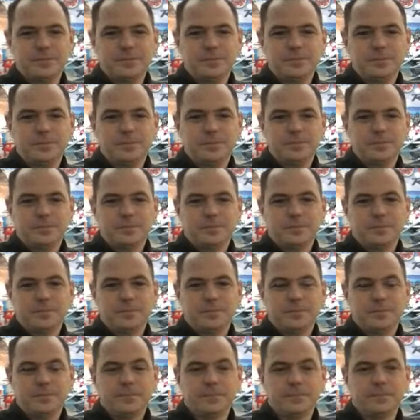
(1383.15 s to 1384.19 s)

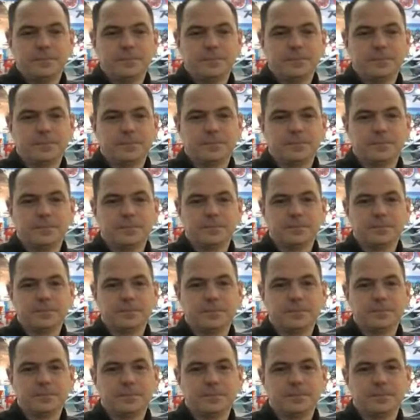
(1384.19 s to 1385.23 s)

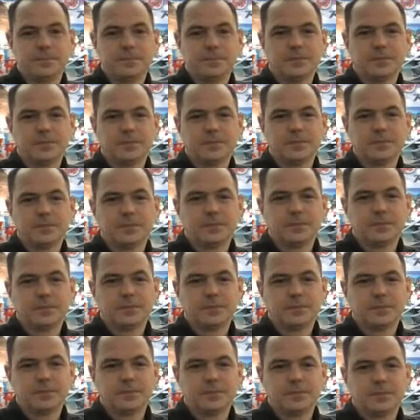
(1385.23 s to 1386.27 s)

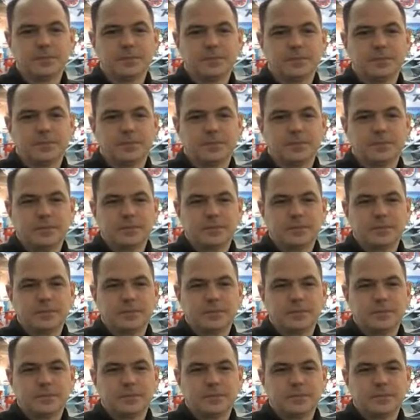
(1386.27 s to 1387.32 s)

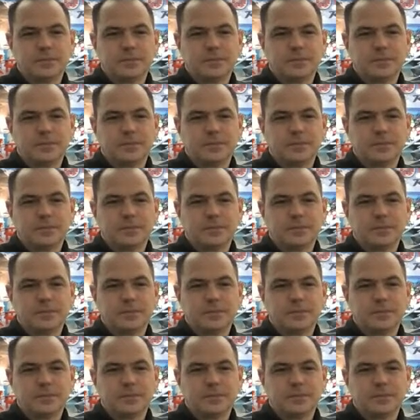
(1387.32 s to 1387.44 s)
[no speech]